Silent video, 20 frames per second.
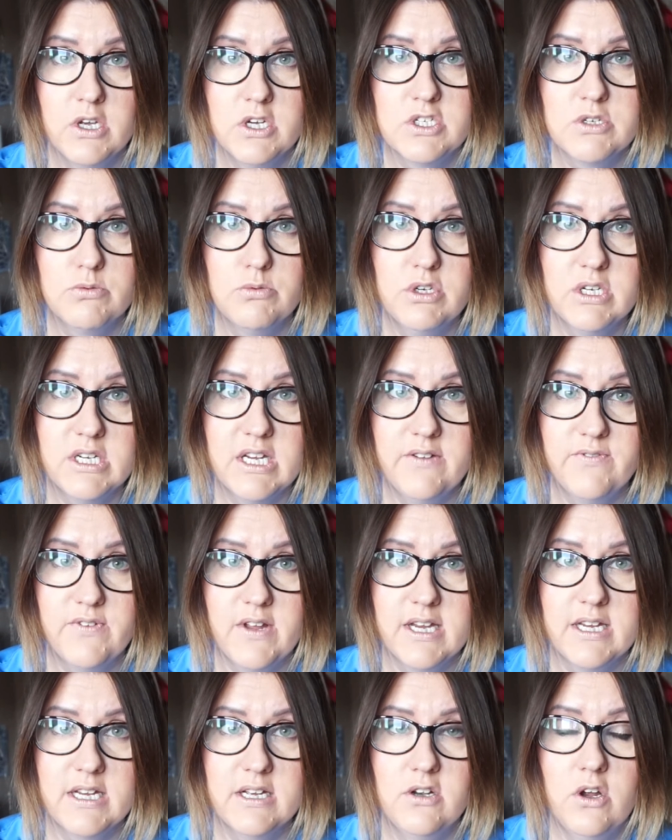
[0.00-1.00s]
So I want to give
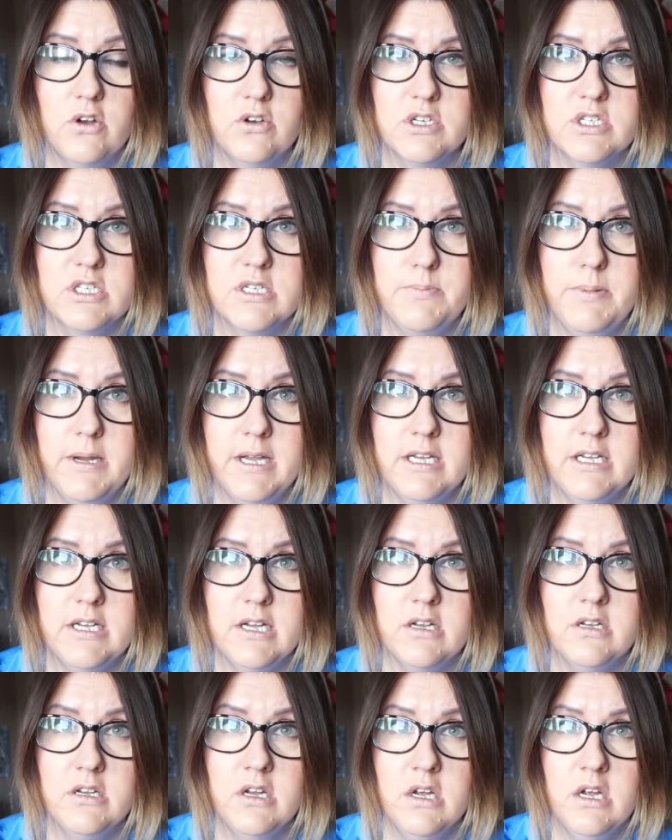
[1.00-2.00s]
like an honest
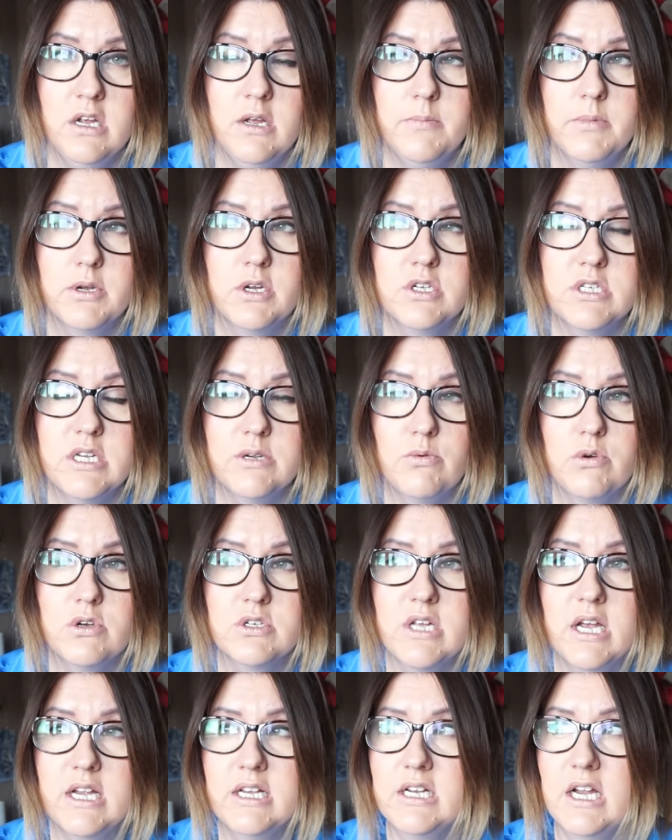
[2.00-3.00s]
opinion, because it
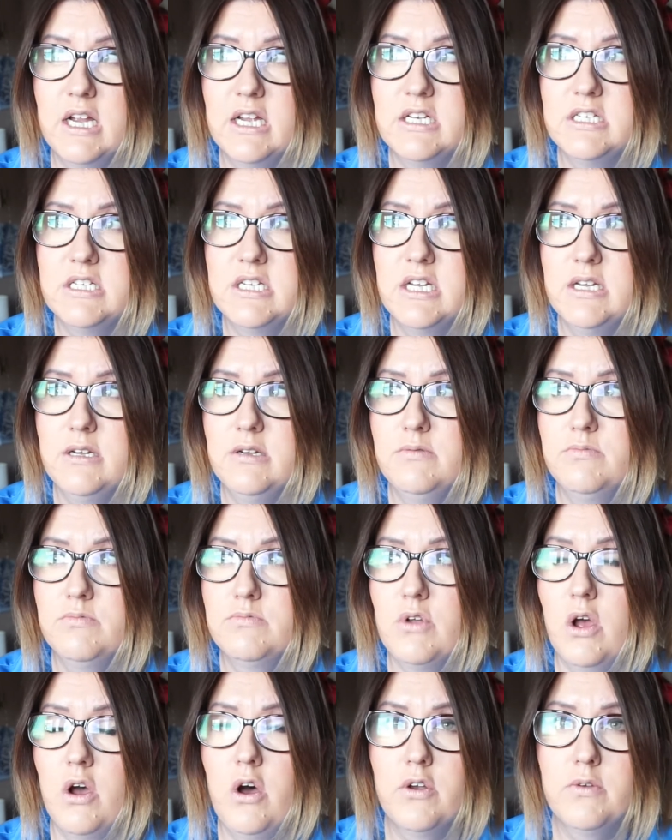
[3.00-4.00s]
was like 90
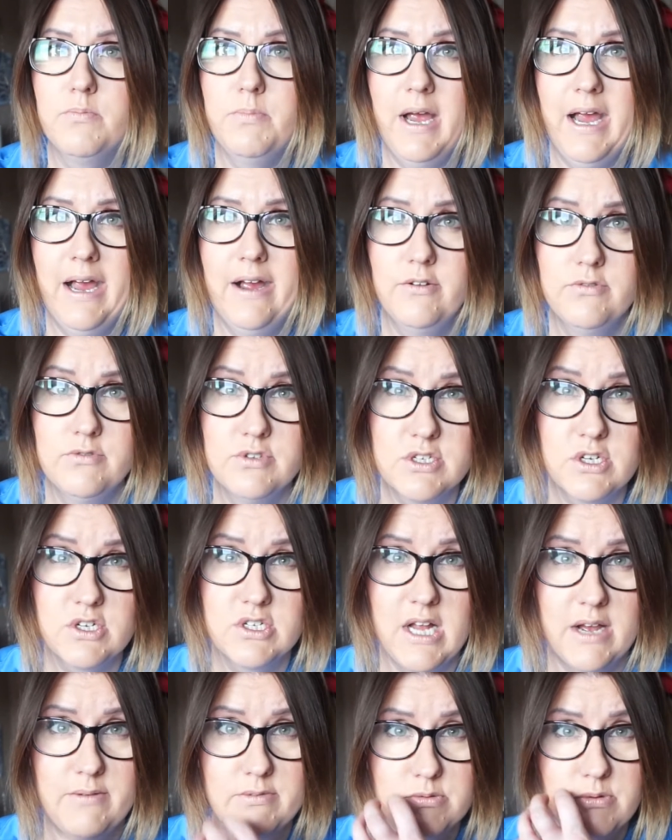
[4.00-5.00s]
odd pounds,
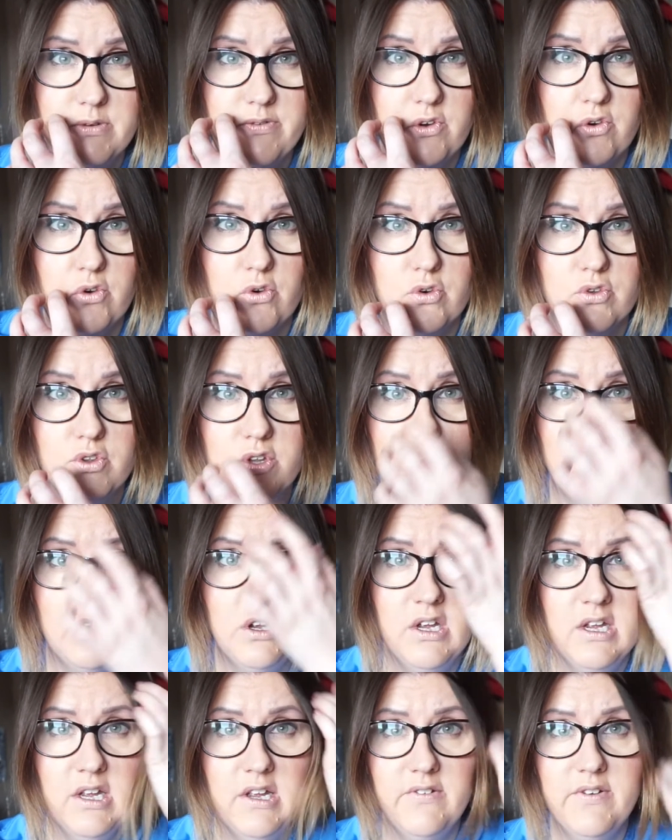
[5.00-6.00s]
because that was with all the
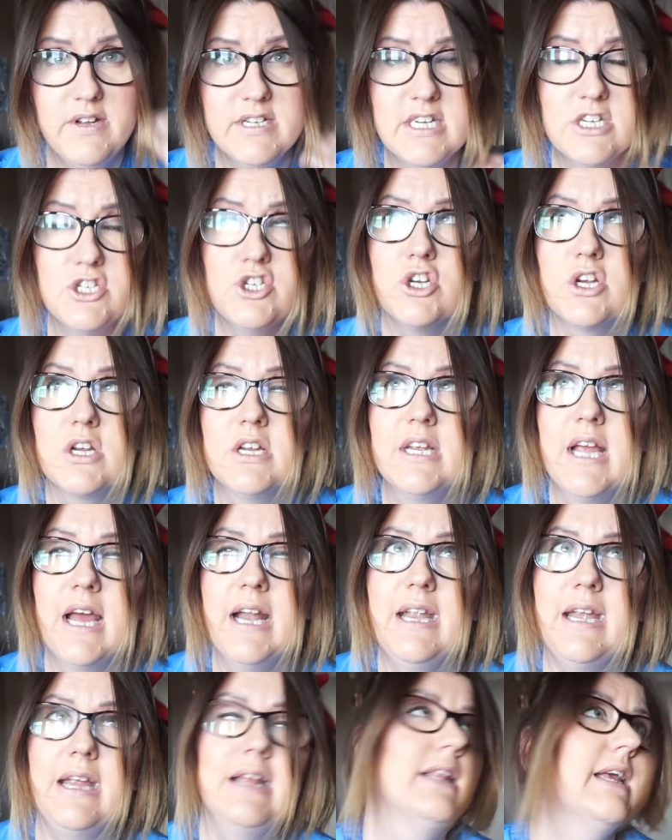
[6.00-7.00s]
fittings. You can
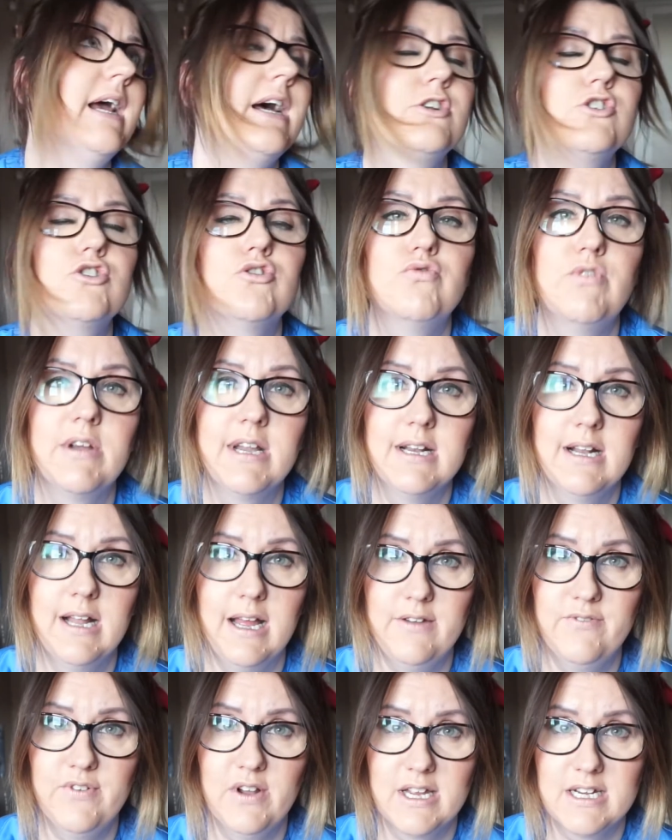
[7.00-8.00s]
get it, the actual ring
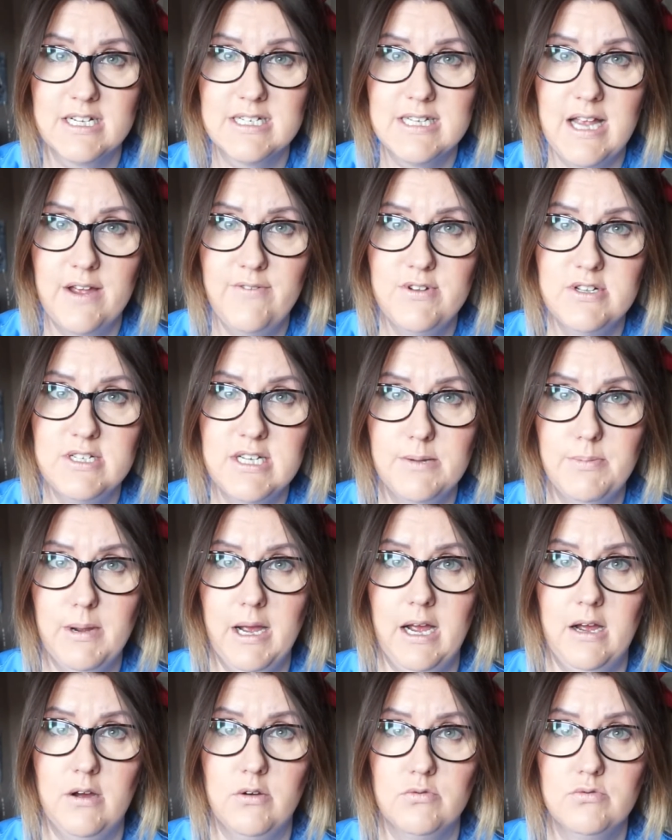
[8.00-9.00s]
light, for like
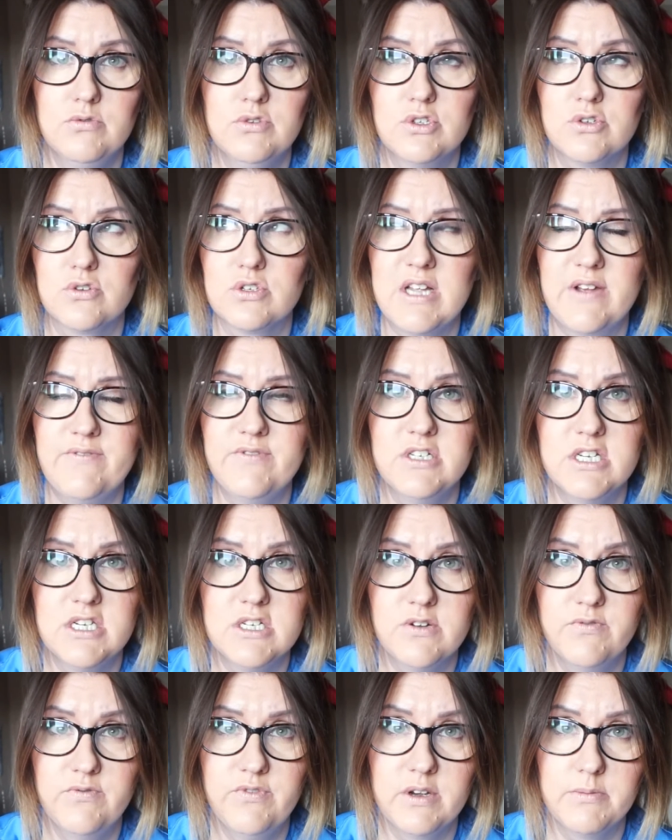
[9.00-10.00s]
£70 or 70
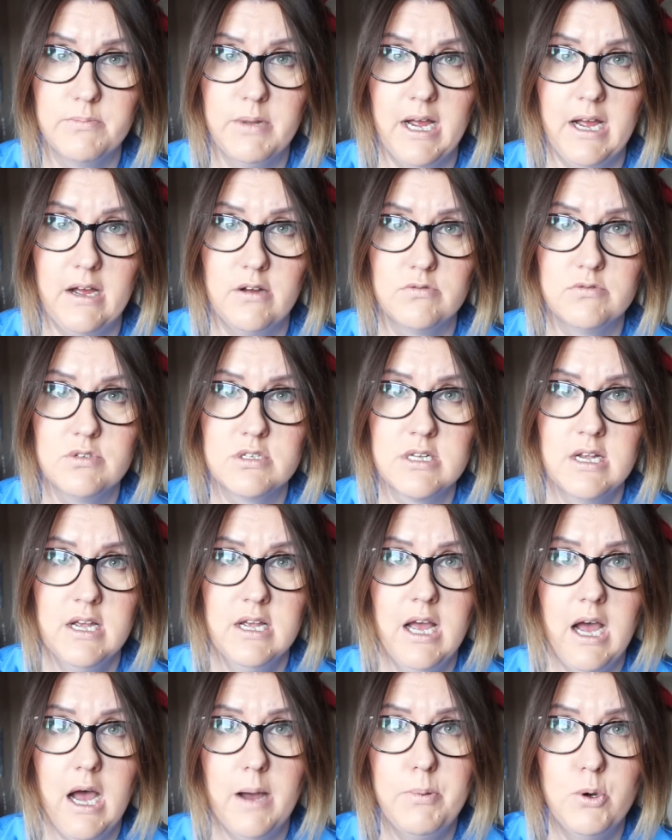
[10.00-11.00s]
something pounds.
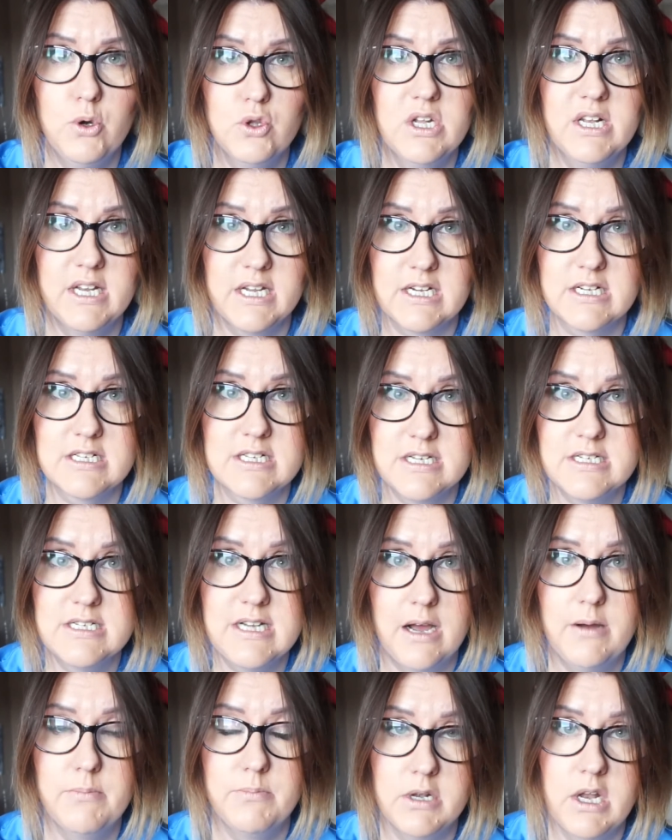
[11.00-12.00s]
I'll put the links in
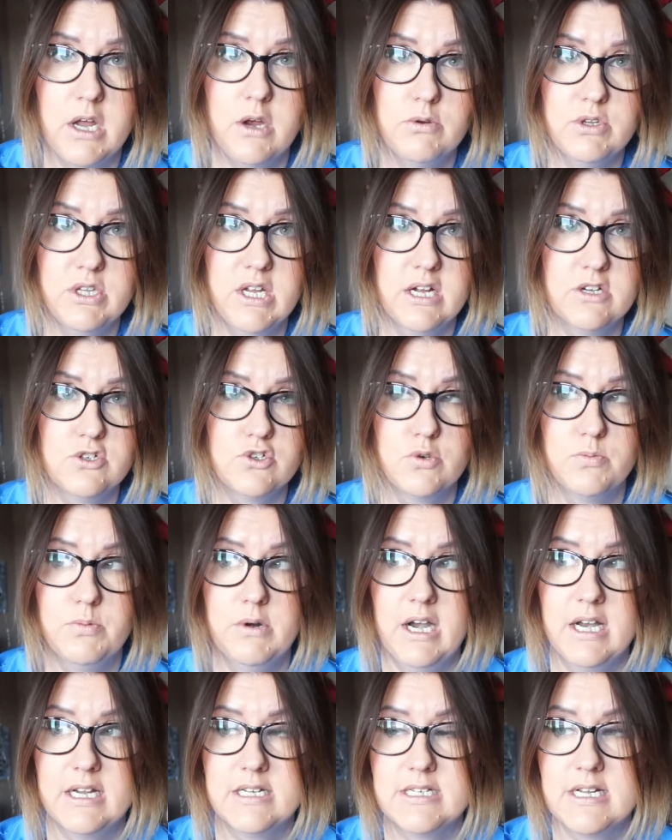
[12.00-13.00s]
down below with the actual
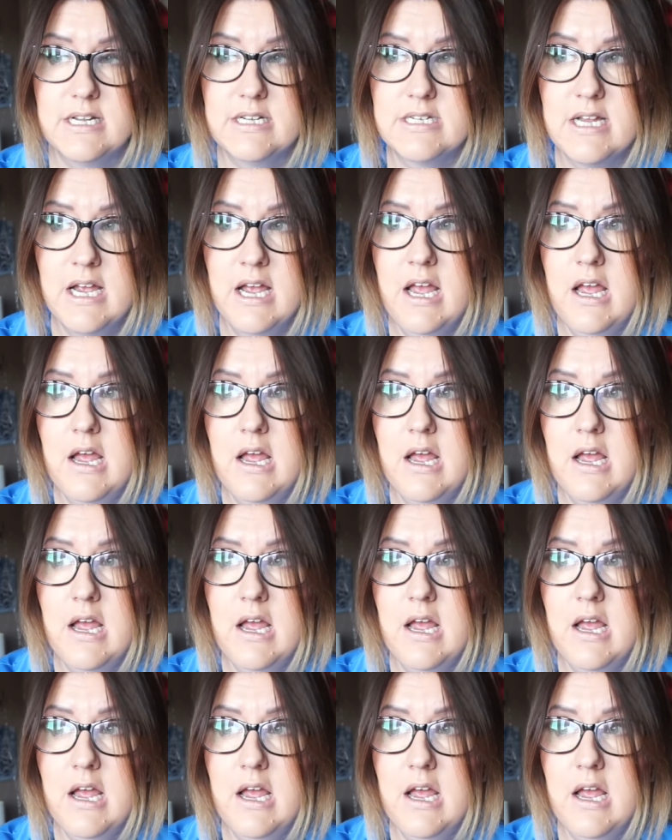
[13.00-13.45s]
prices.